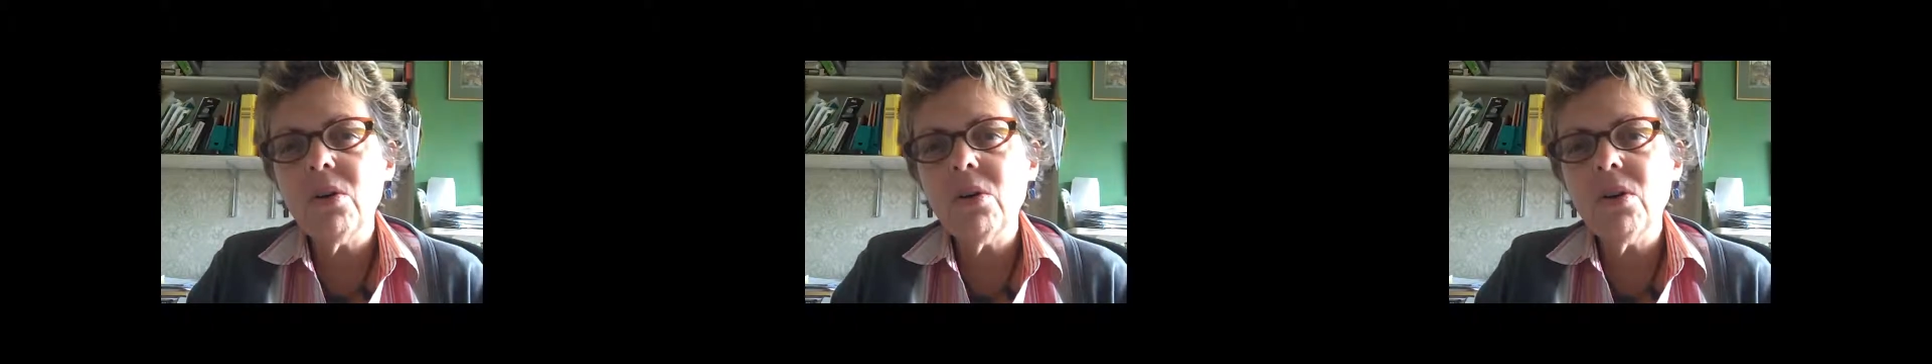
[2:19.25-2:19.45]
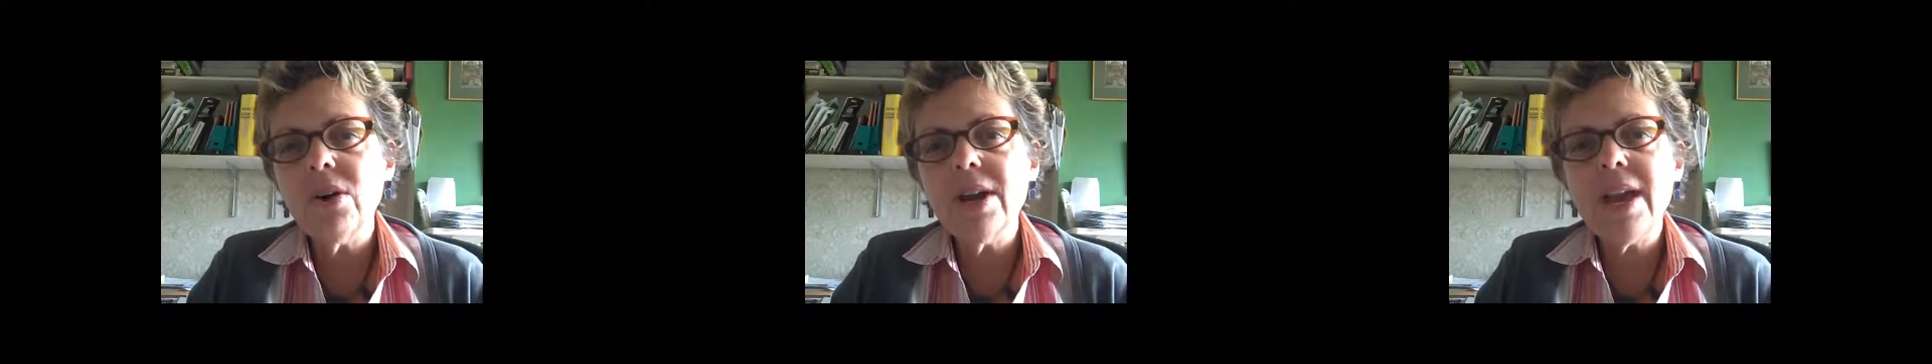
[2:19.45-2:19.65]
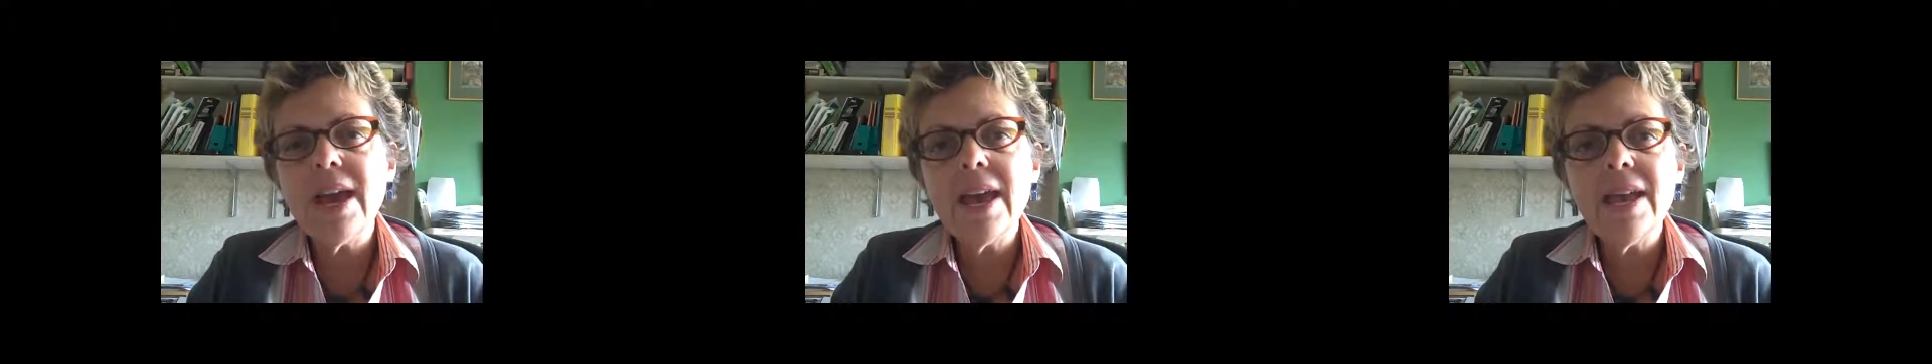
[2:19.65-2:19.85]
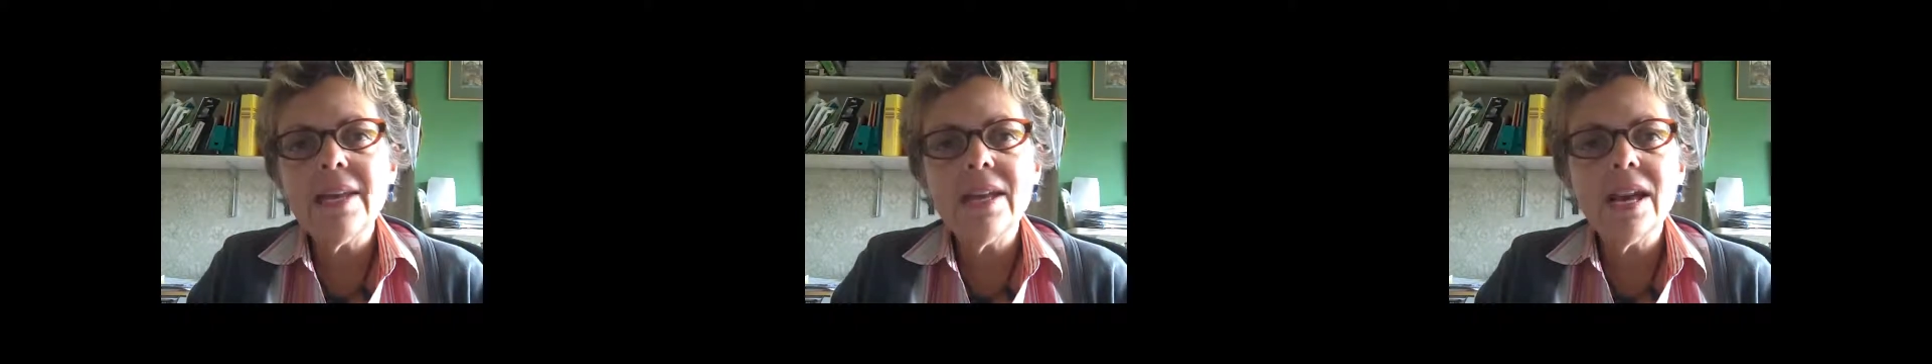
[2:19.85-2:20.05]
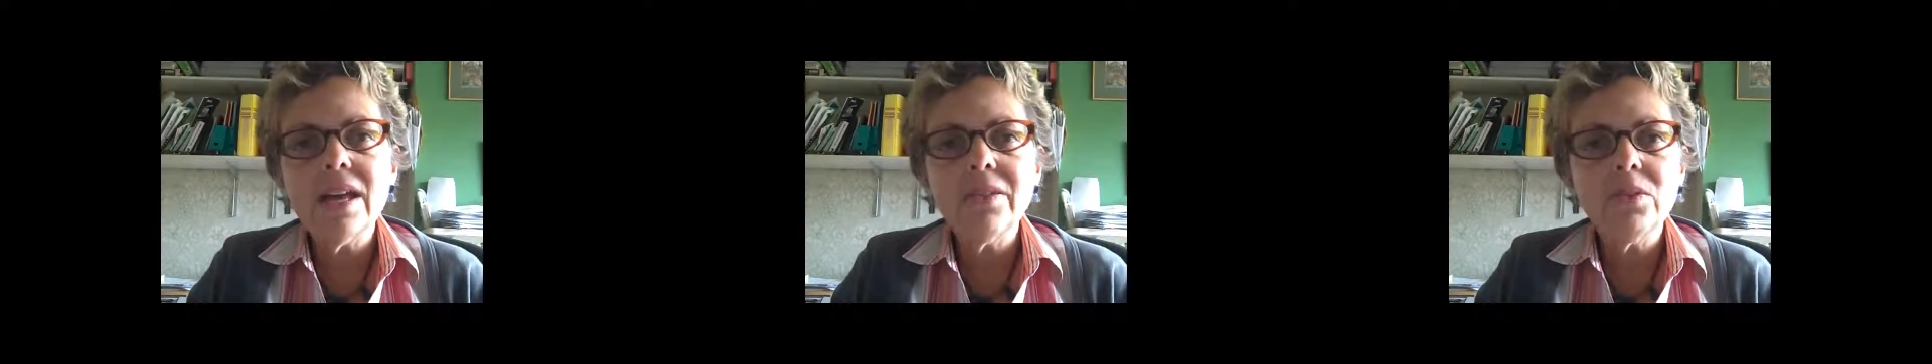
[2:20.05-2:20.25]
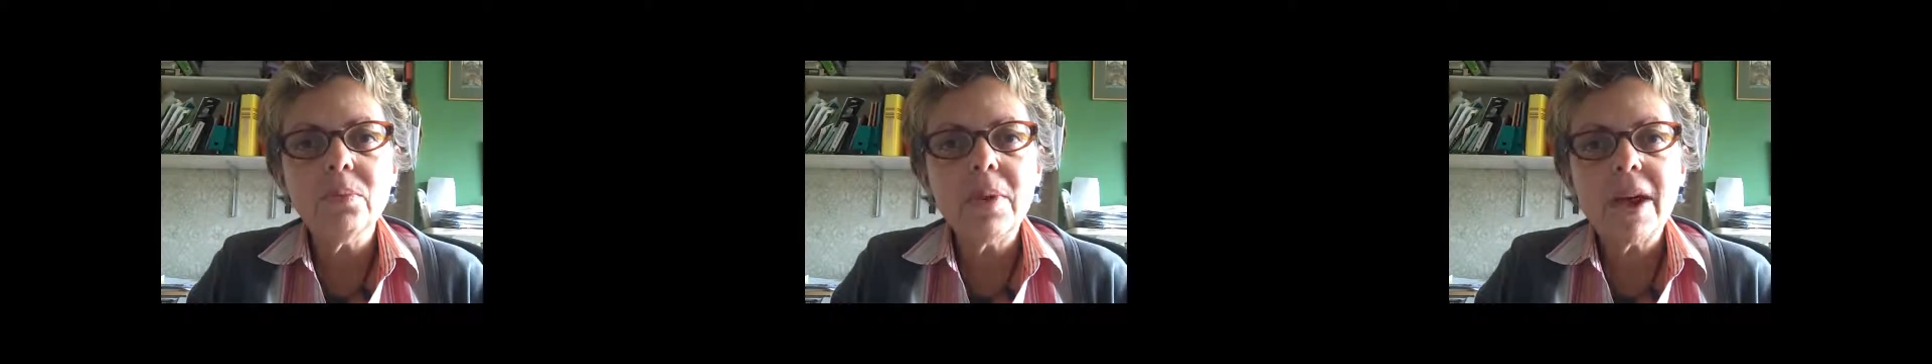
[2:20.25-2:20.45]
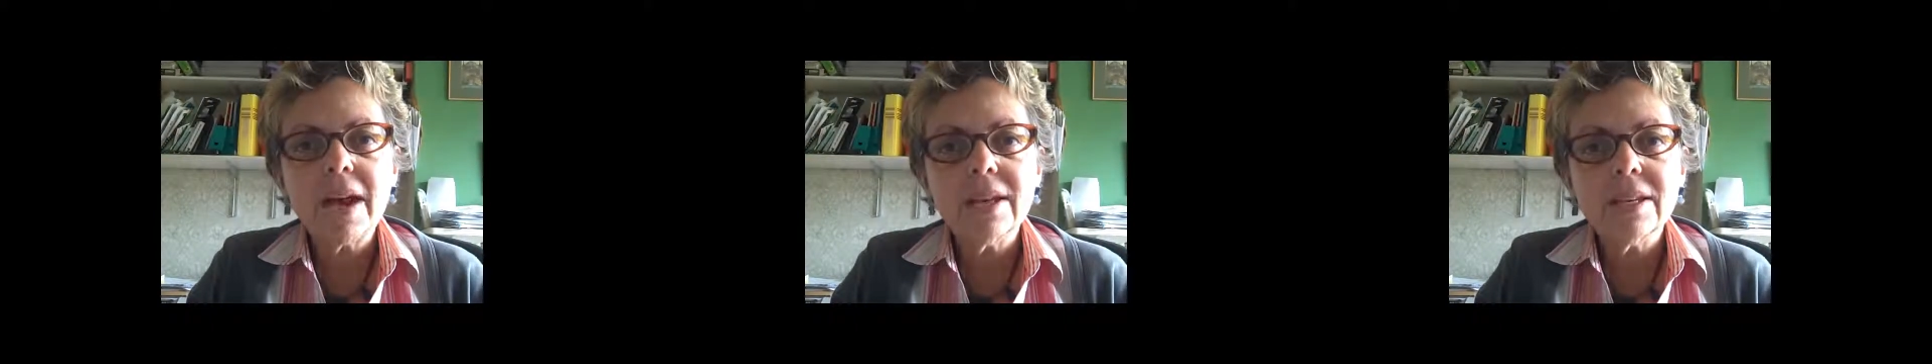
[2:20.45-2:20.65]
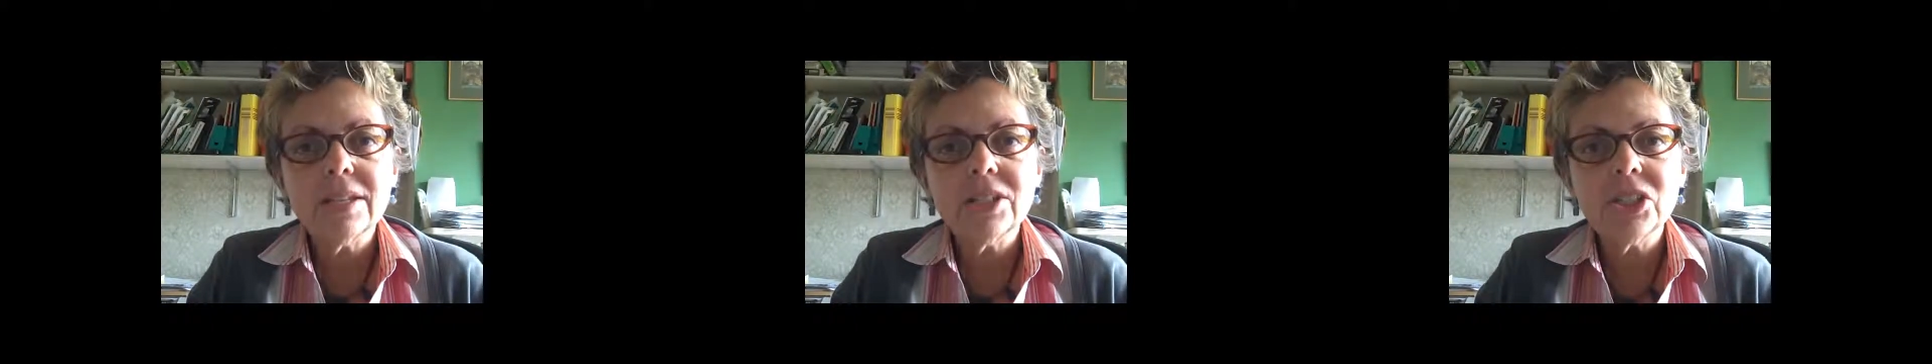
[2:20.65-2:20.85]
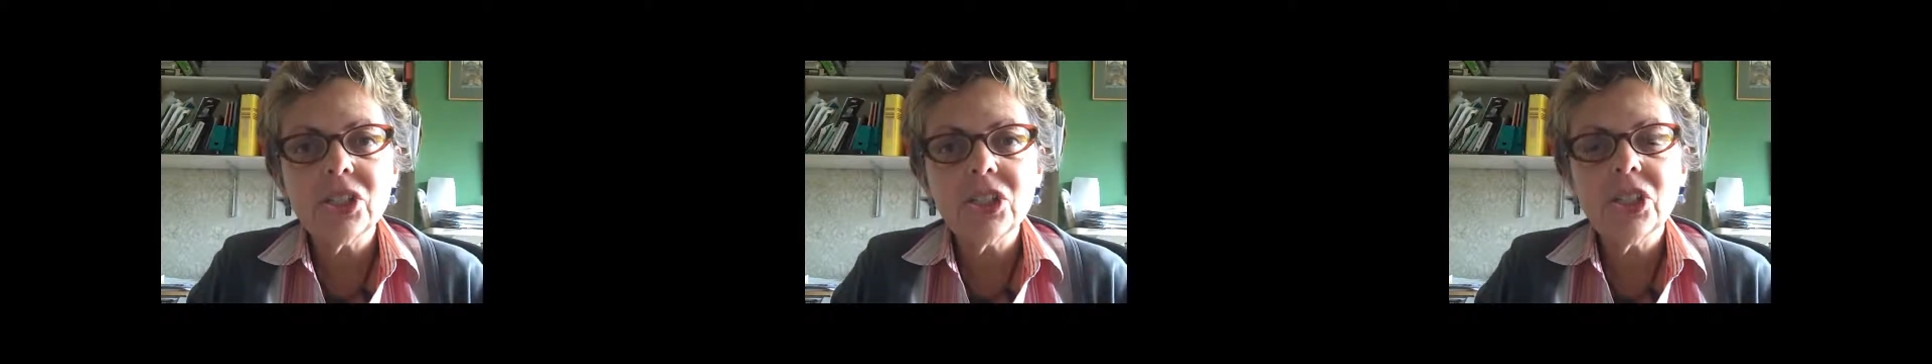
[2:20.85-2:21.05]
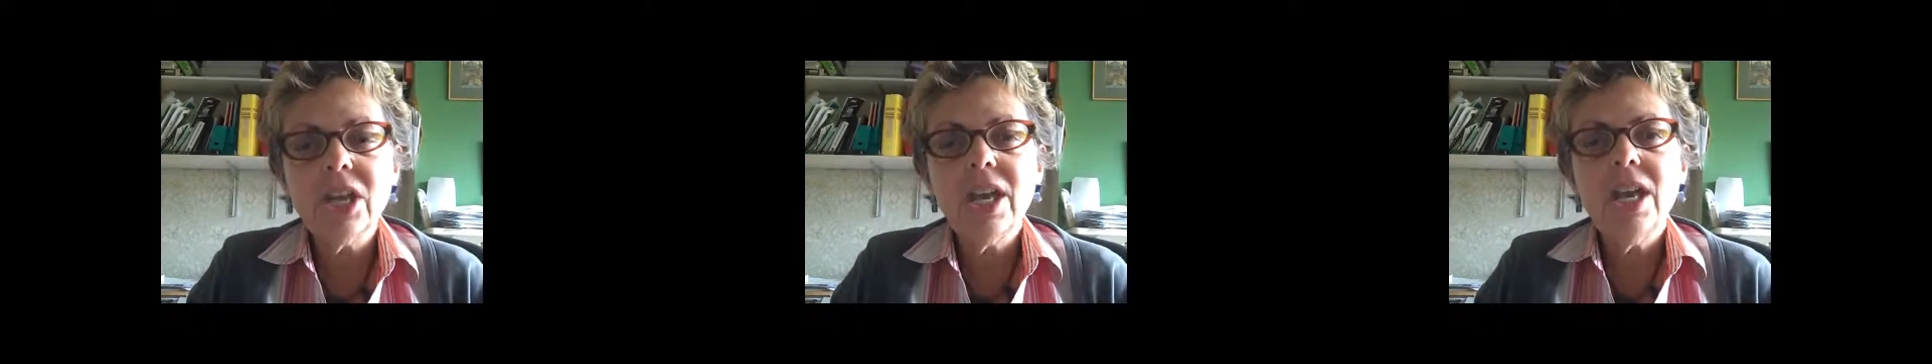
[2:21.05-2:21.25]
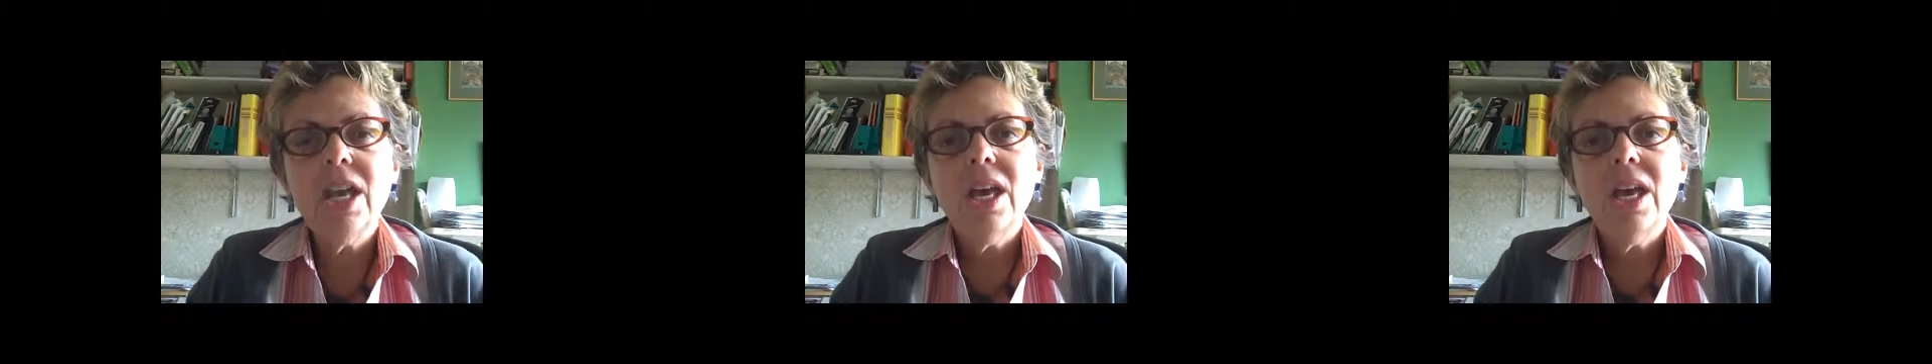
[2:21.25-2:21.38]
or any other package.